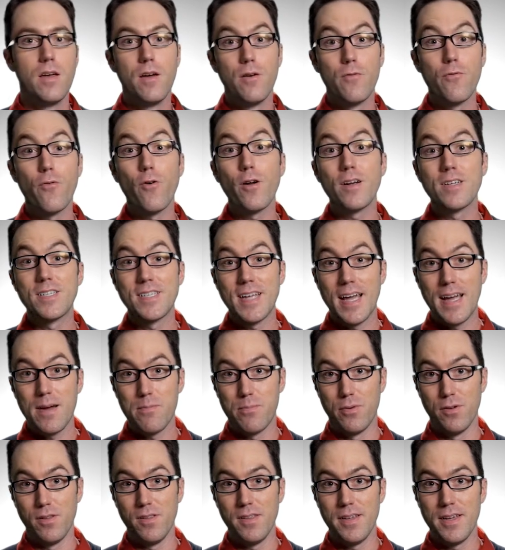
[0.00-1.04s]
For
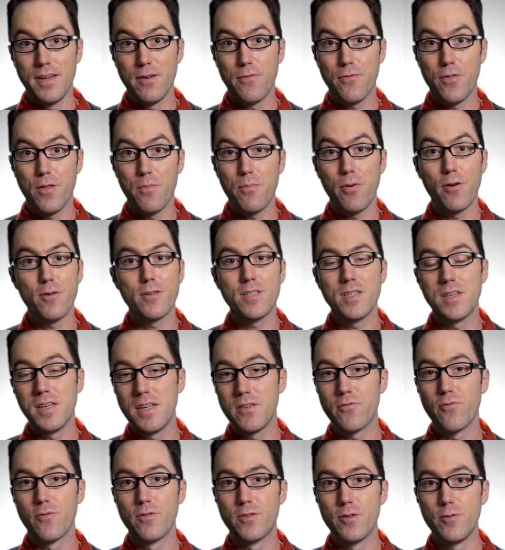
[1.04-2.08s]
example, if the person
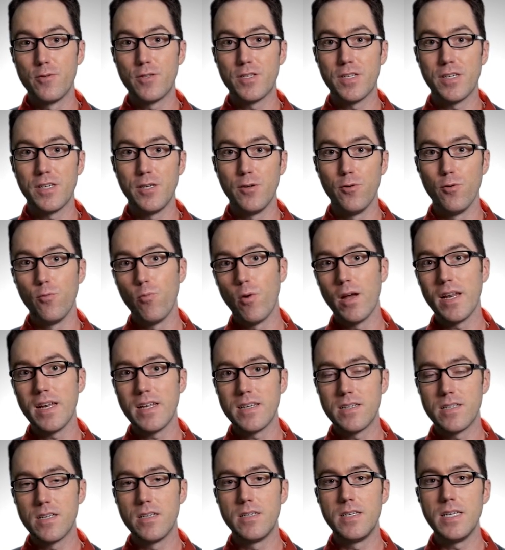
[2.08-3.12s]
introducing you went
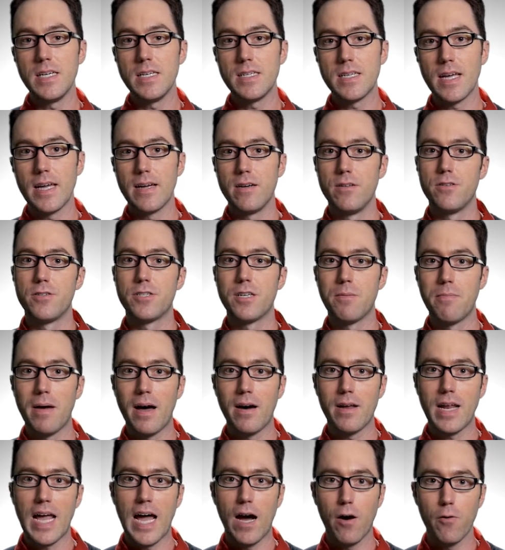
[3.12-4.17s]
into details
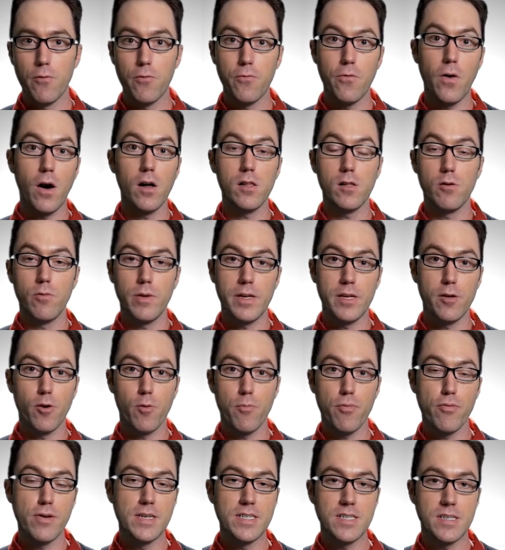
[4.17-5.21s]
about how following your
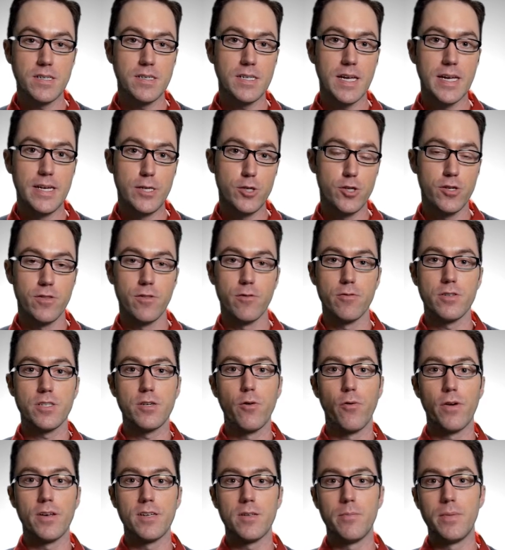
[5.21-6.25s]
presentation there's
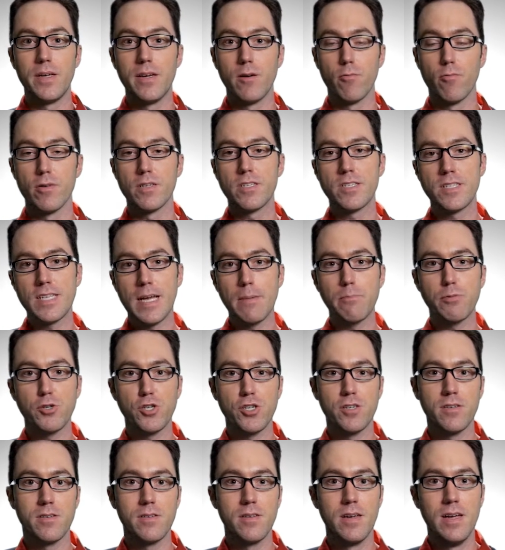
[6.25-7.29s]
going to be a
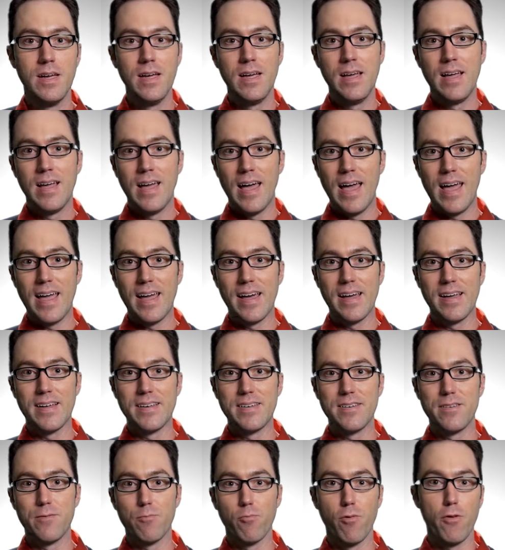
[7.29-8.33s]
reception
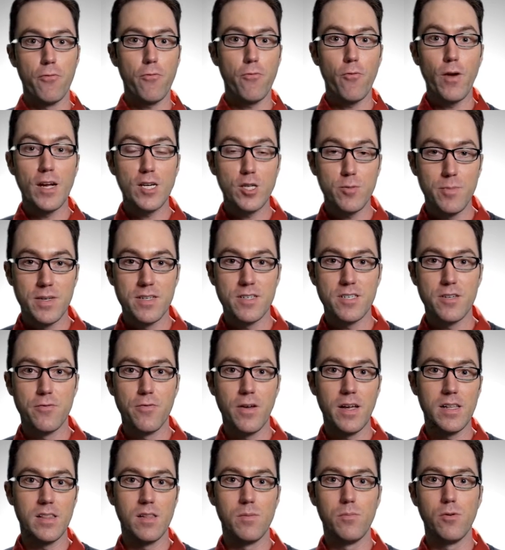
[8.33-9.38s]
and refreshments
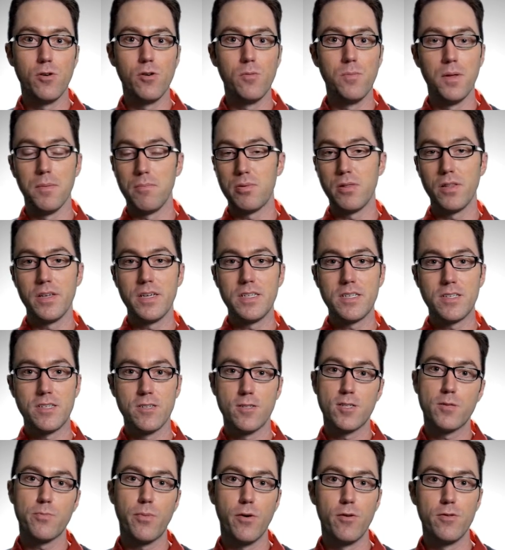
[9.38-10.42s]
available, but please
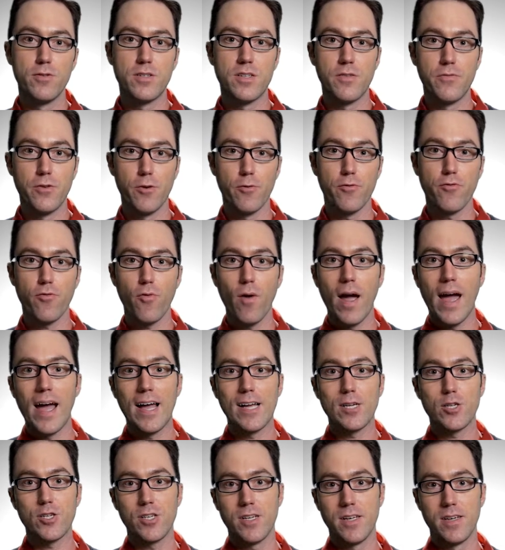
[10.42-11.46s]
dispose of your
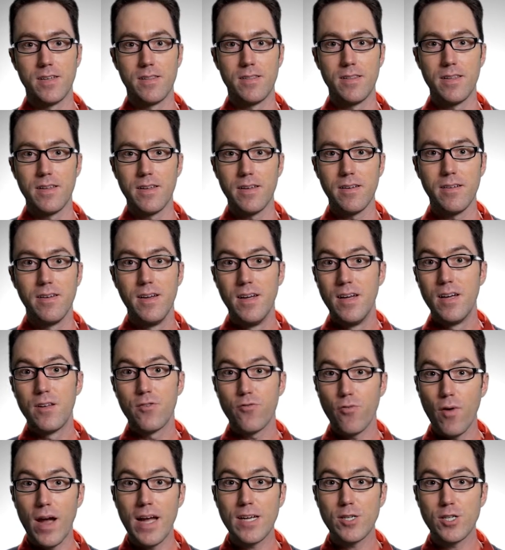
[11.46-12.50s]
trash in the
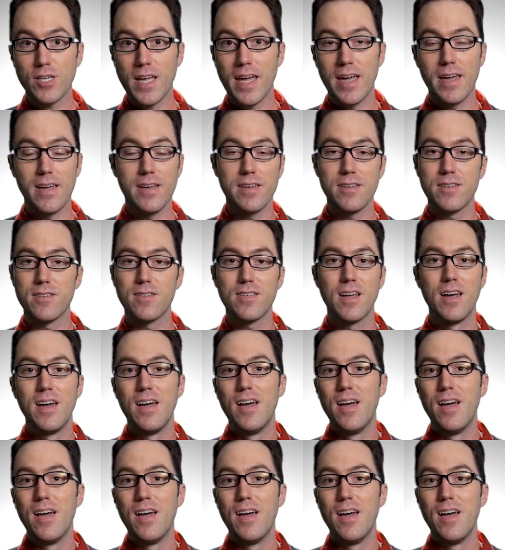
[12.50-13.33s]
trash cans,